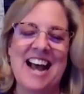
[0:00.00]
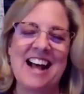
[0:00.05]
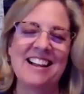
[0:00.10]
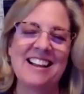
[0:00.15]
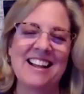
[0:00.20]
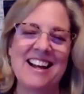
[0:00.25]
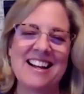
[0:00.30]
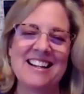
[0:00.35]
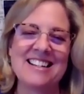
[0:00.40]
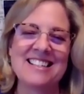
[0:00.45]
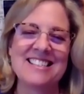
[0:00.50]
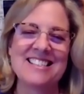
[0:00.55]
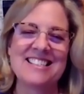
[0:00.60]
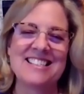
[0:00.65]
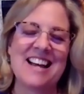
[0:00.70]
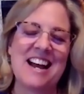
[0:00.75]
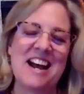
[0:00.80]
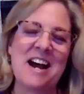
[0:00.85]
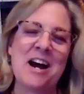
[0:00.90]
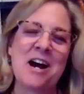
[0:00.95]
tell us
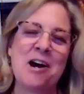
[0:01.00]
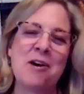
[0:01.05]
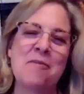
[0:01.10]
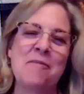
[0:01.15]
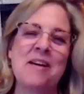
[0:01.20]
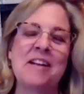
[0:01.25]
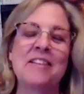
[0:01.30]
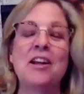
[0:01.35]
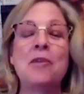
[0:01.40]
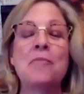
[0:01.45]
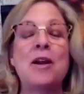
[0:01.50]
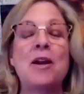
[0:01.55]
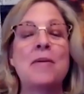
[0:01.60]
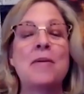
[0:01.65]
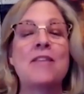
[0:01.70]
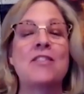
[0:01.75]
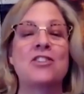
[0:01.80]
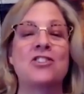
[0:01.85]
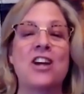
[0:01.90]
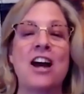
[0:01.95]
um, a little bit
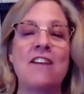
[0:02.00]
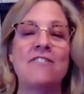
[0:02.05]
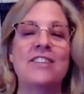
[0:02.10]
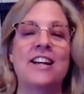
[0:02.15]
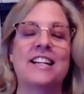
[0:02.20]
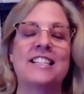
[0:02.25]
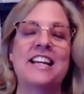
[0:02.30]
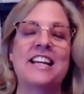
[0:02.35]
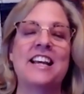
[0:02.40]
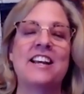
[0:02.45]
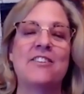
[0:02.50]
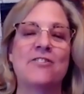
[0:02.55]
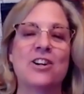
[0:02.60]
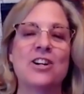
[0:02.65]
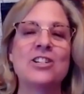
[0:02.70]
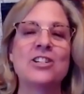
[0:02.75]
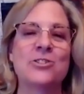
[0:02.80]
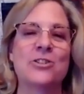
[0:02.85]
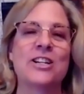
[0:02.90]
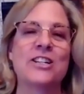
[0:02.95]
about the Jaftex
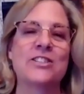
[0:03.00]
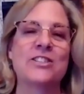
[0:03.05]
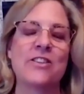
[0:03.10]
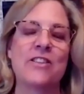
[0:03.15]
anniversary so